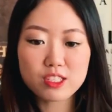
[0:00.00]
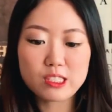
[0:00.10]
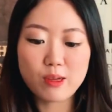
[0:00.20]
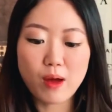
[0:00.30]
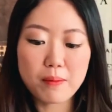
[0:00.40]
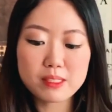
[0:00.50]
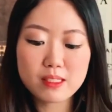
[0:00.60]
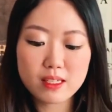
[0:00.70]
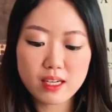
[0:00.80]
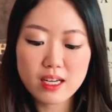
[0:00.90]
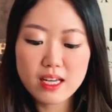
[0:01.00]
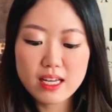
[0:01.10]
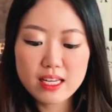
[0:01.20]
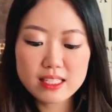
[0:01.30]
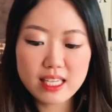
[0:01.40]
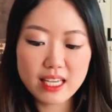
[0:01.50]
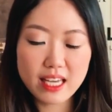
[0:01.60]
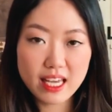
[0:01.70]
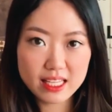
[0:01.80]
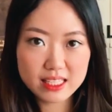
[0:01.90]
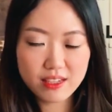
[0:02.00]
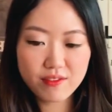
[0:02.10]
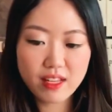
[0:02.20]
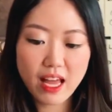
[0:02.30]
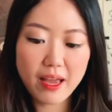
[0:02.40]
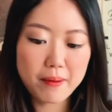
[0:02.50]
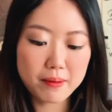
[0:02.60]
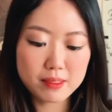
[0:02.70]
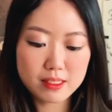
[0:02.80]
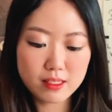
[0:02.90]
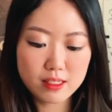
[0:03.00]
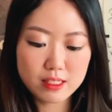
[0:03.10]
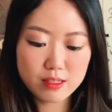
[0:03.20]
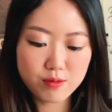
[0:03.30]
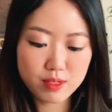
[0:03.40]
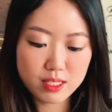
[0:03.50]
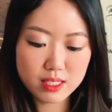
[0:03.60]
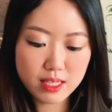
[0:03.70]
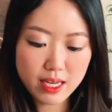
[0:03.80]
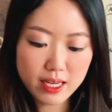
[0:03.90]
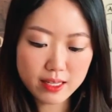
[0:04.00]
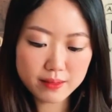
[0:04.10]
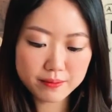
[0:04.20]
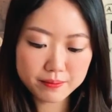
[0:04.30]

So I'm just gonna take a hint of lime and I'm just gonna squeeze that.